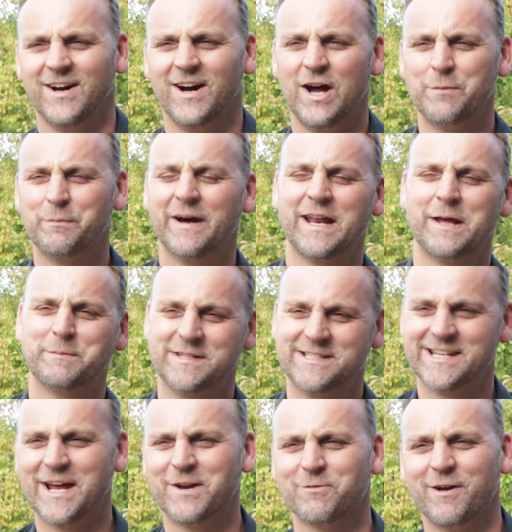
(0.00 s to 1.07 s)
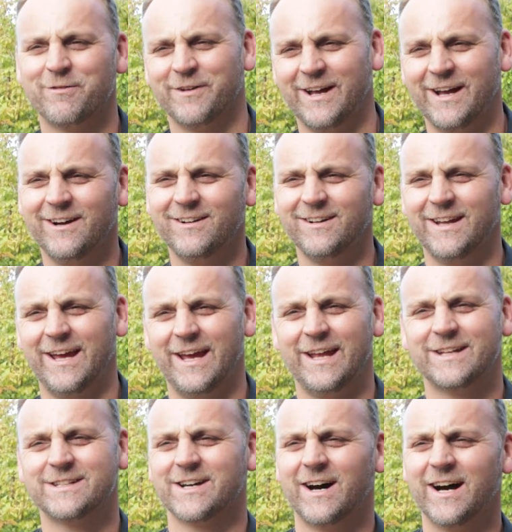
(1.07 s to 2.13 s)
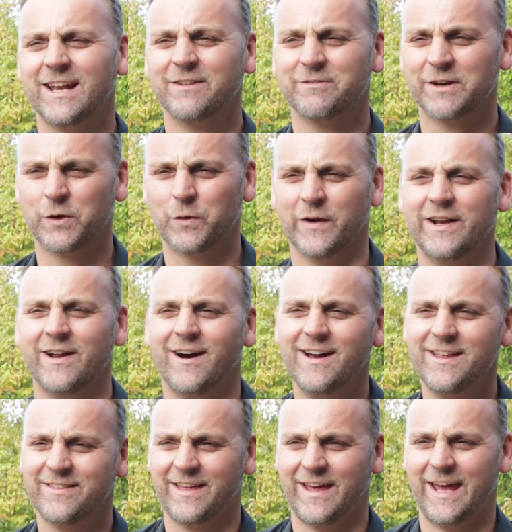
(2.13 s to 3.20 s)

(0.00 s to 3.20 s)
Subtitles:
Hi, my name is Zane Raphael and I live in Greenhithe,